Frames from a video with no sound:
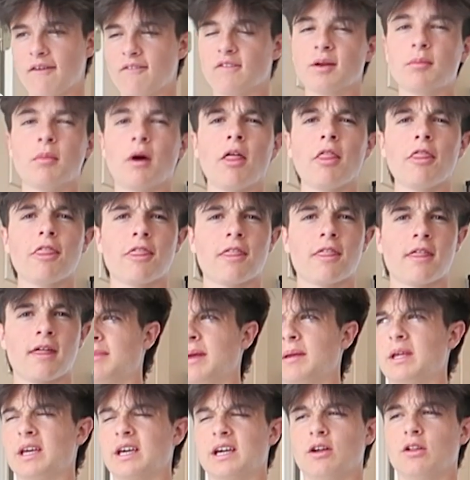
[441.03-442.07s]
every month,
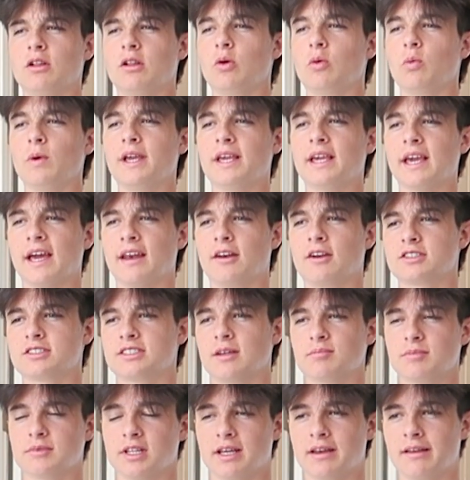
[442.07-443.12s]
maybe like a little weekend or
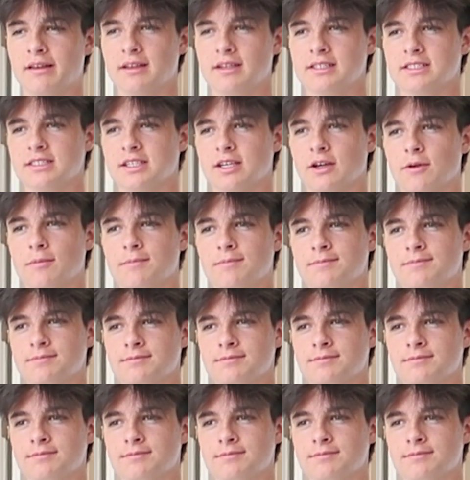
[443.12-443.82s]
something. So